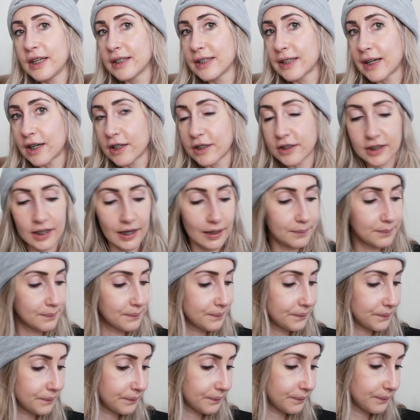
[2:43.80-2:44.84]
entire time
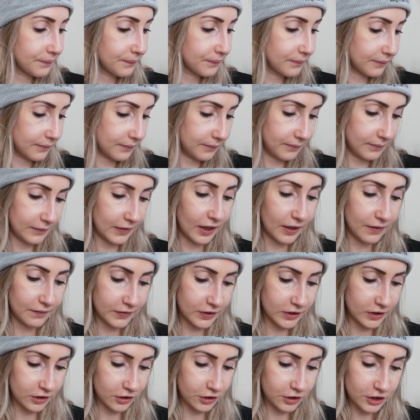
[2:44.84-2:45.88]
of
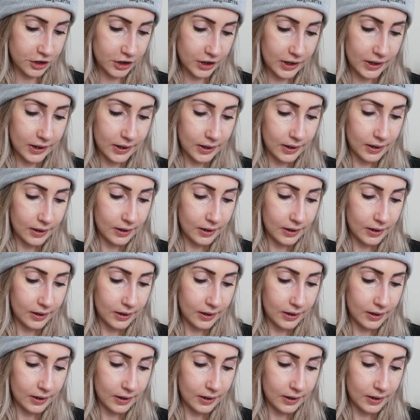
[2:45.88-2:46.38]
the surgery.